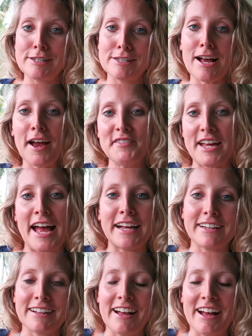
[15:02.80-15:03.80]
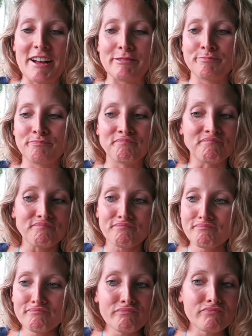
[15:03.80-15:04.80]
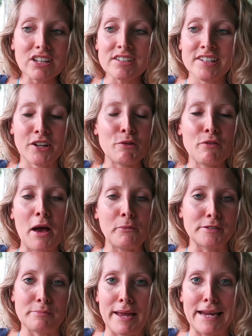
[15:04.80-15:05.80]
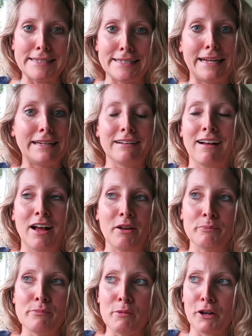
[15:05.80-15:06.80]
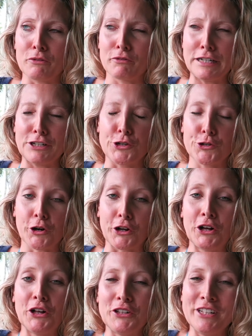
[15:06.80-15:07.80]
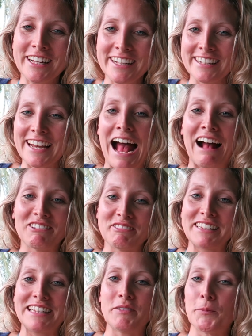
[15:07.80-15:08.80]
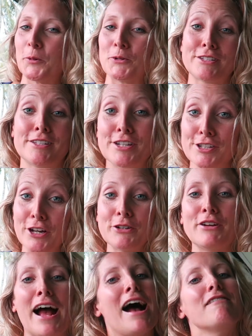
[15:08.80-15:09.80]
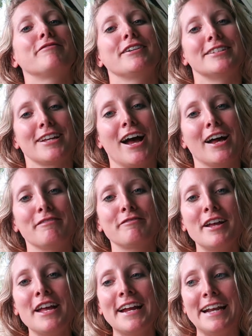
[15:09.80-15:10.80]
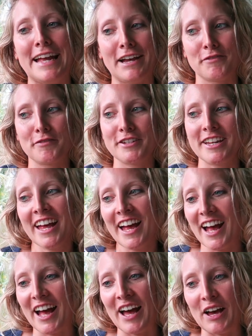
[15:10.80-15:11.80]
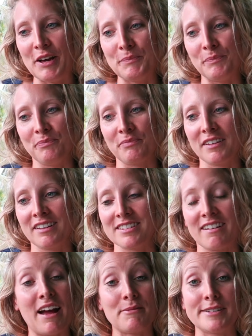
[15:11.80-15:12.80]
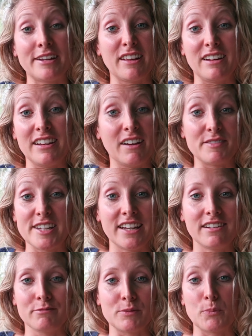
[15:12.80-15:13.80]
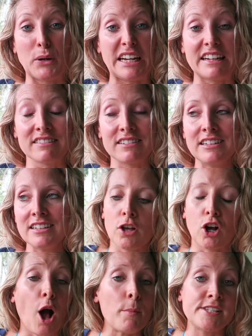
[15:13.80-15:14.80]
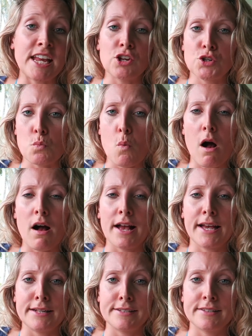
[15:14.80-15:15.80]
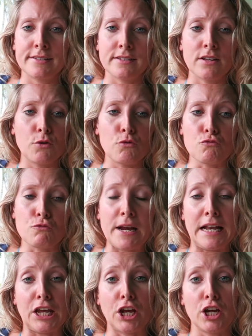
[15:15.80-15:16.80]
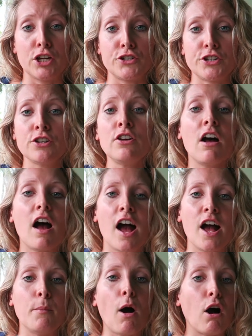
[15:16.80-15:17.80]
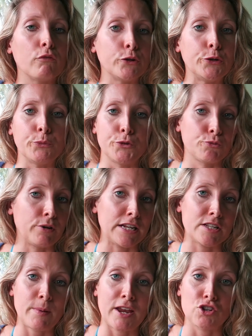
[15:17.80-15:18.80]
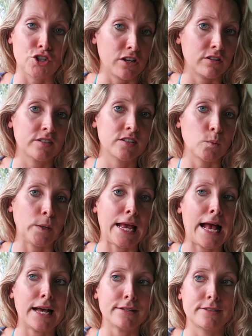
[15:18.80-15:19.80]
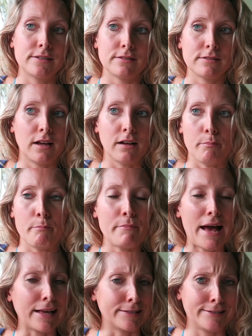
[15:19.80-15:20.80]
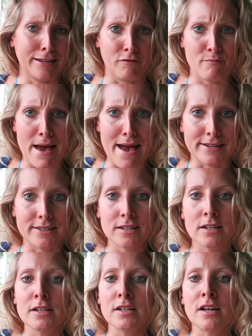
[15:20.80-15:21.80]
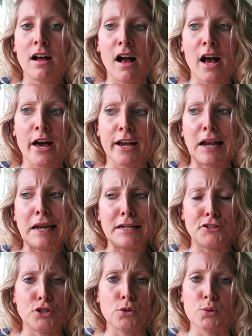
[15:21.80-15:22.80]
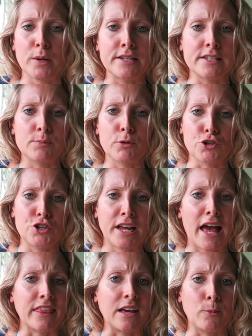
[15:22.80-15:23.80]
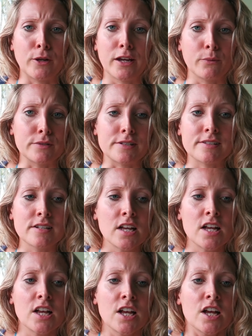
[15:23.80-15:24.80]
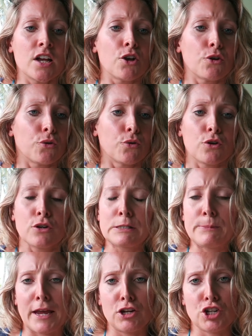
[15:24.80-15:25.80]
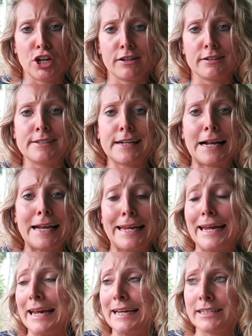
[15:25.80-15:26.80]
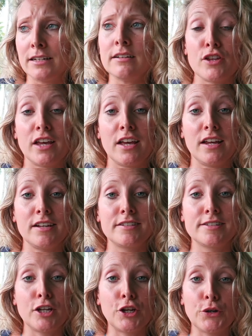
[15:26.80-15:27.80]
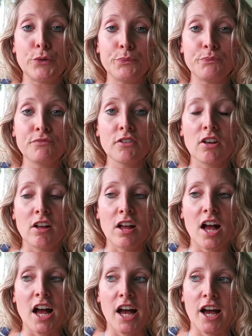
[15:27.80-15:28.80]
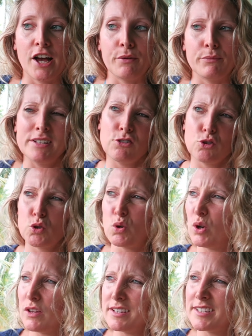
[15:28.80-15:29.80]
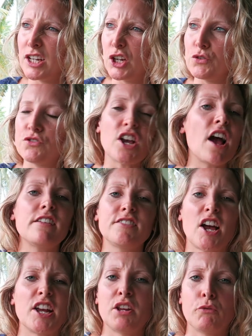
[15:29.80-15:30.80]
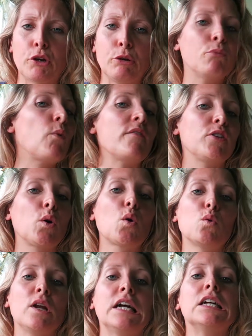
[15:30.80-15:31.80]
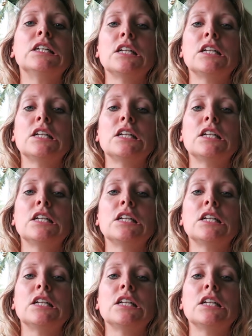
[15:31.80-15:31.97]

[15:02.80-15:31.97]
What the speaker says: to the dive deck. So that was amazing. I'm gonna really struggle now with liveaboards that don't have a dive lift, because I absolutely loved it. It was brilliant. Accommodation wise, really good. Our room was really spacious. We had a massive bed, clearly two twins pushed together, but it was spacious, clean. The saloon, did you call it the saloon? Dining room, whatever you call it,